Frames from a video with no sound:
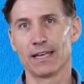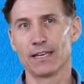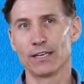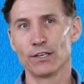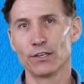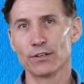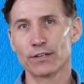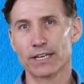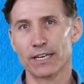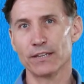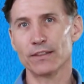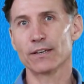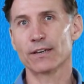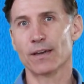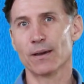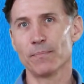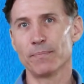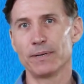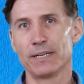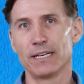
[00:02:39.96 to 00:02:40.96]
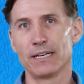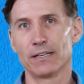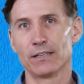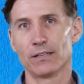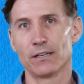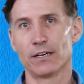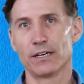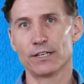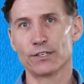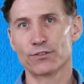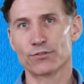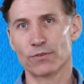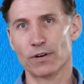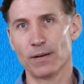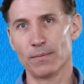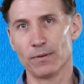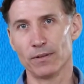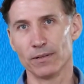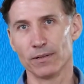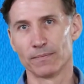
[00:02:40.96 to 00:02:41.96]
You'd get the company in a lot of
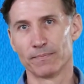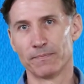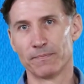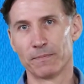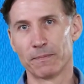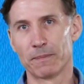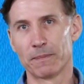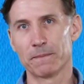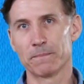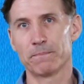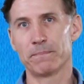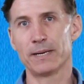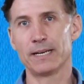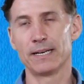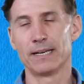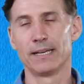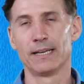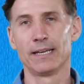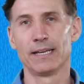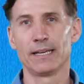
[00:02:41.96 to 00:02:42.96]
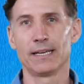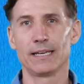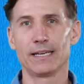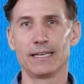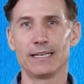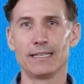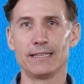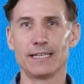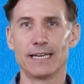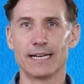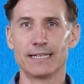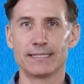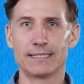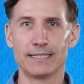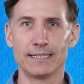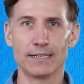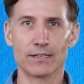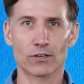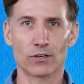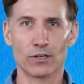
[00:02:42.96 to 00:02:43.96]
trouble. But in the
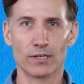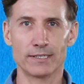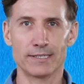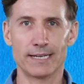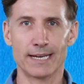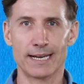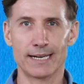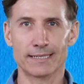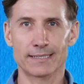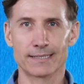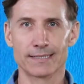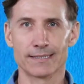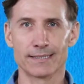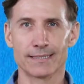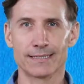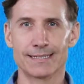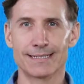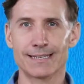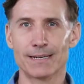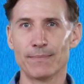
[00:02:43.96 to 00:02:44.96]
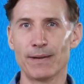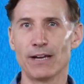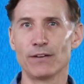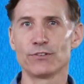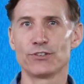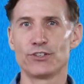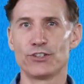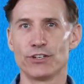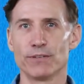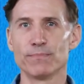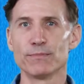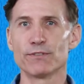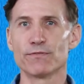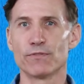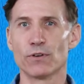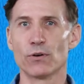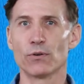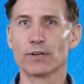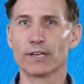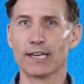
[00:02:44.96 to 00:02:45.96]
IT context, somehow Jim's
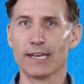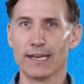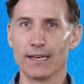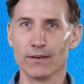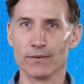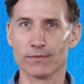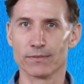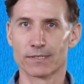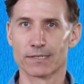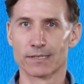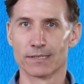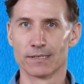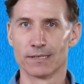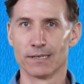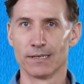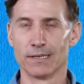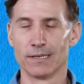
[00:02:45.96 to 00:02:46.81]
vote counts.